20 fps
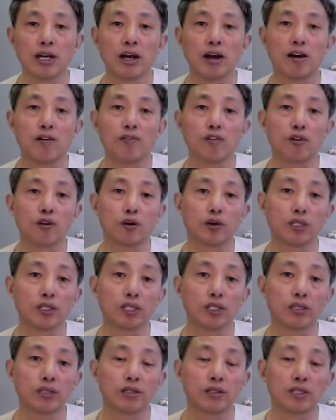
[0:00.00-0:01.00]
Of course,
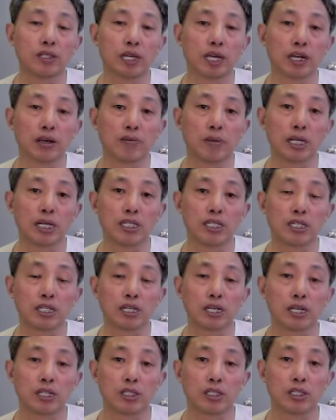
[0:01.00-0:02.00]
you take
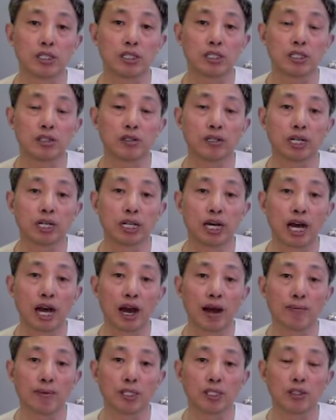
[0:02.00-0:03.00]
medicine as you get
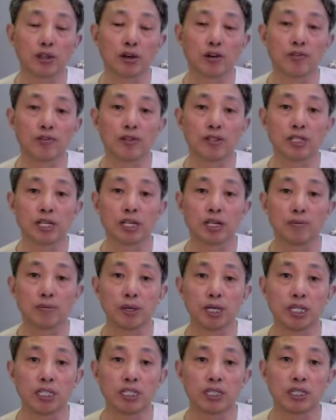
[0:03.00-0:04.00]
habits of take
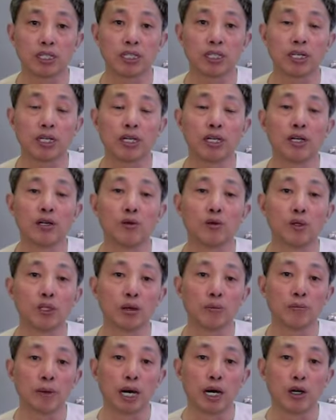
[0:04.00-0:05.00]
medicine with the
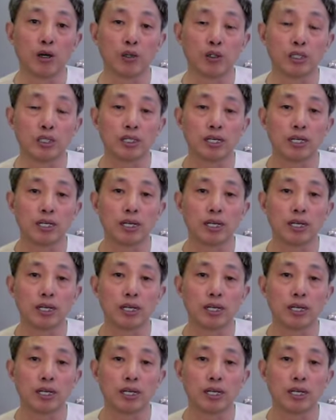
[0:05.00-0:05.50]
mouth,